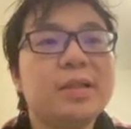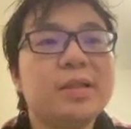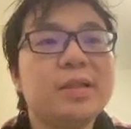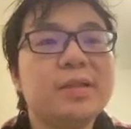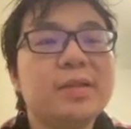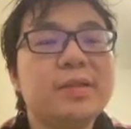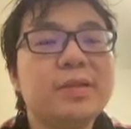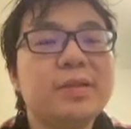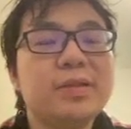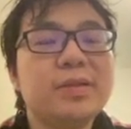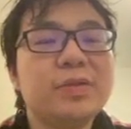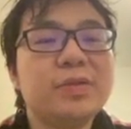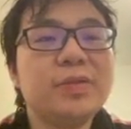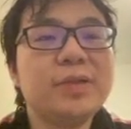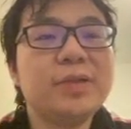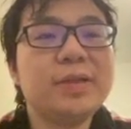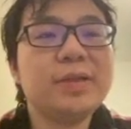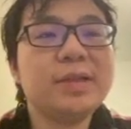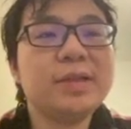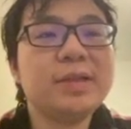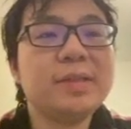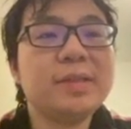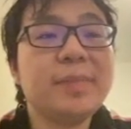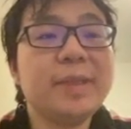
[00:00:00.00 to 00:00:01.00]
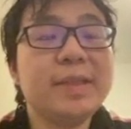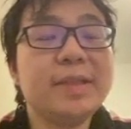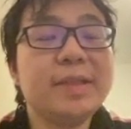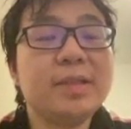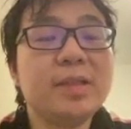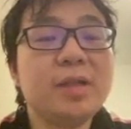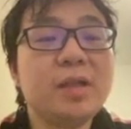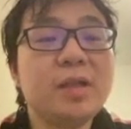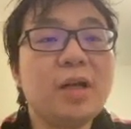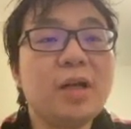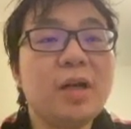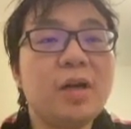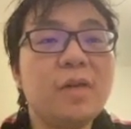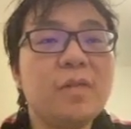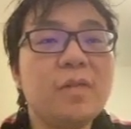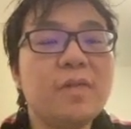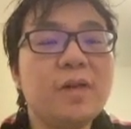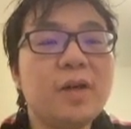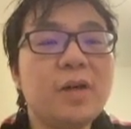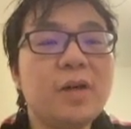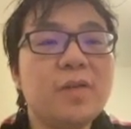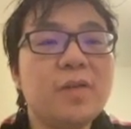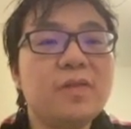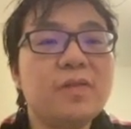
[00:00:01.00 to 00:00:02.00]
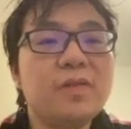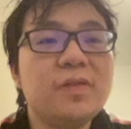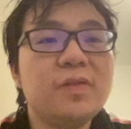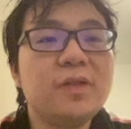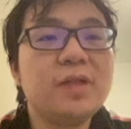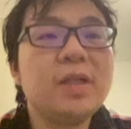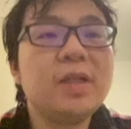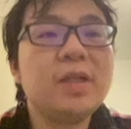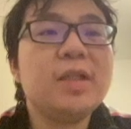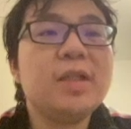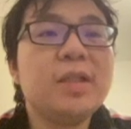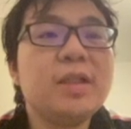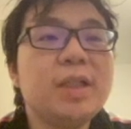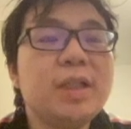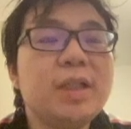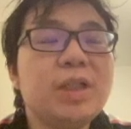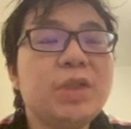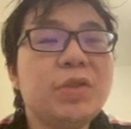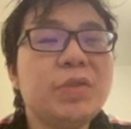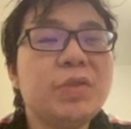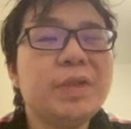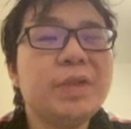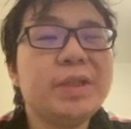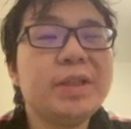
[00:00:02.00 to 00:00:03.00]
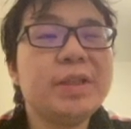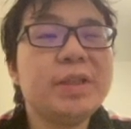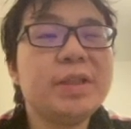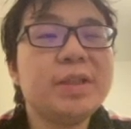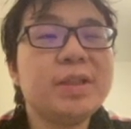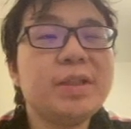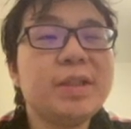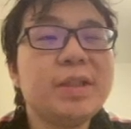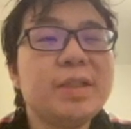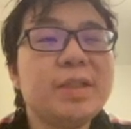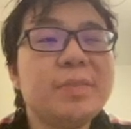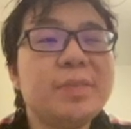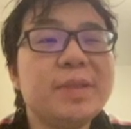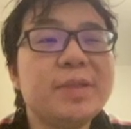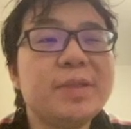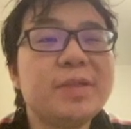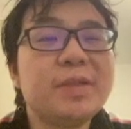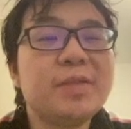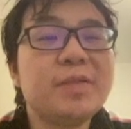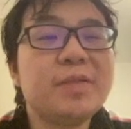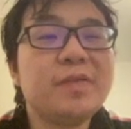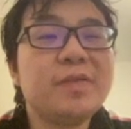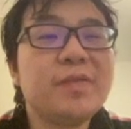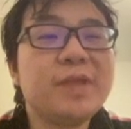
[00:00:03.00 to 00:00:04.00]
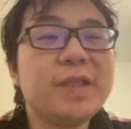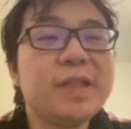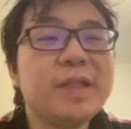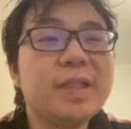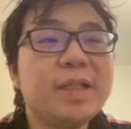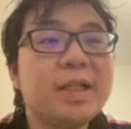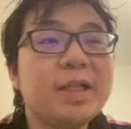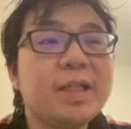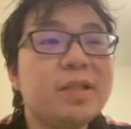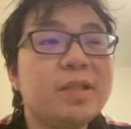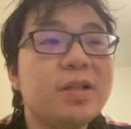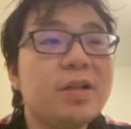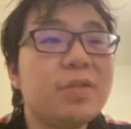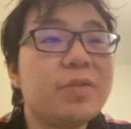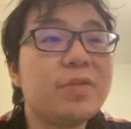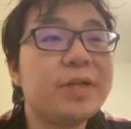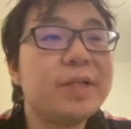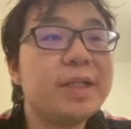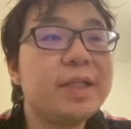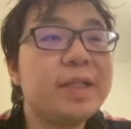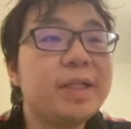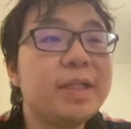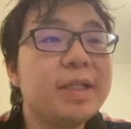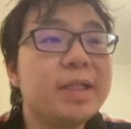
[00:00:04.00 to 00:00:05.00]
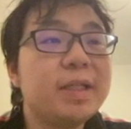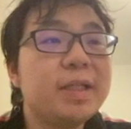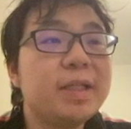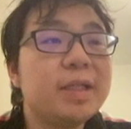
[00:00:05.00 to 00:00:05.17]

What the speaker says: just doing things based off of intuition and based off feeling, and not really